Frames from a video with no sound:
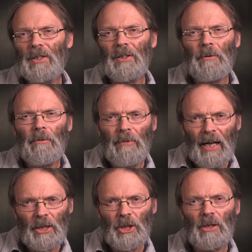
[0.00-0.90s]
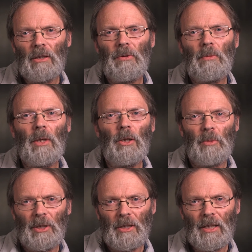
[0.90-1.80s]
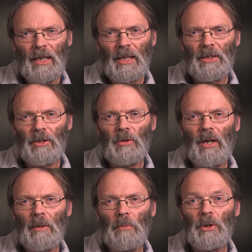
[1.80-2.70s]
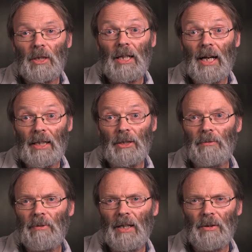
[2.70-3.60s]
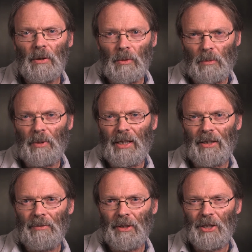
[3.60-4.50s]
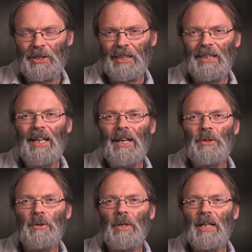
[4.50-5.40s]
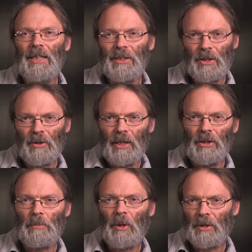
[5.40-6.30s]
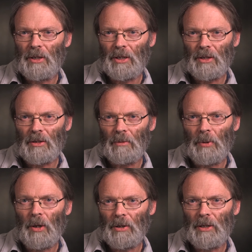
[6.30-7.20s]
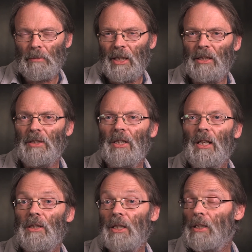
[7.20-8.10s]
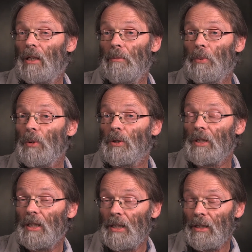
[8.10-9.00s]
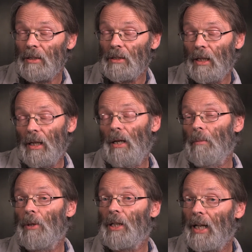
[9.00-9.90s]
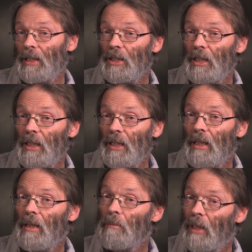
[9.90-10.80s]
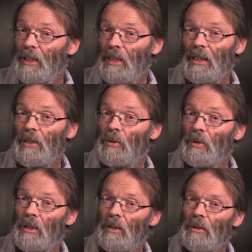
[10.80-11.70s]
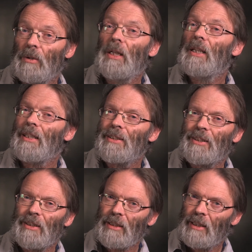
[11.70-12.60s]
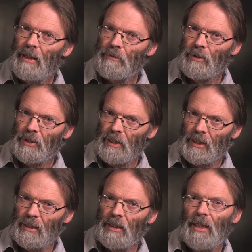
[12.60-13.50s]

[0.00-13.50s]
that the fashion of the moment is to try and put a cash value on biodiversity to illustrate to politicians and policymakers just how important it is. But actually, money, as you know, isn't everything.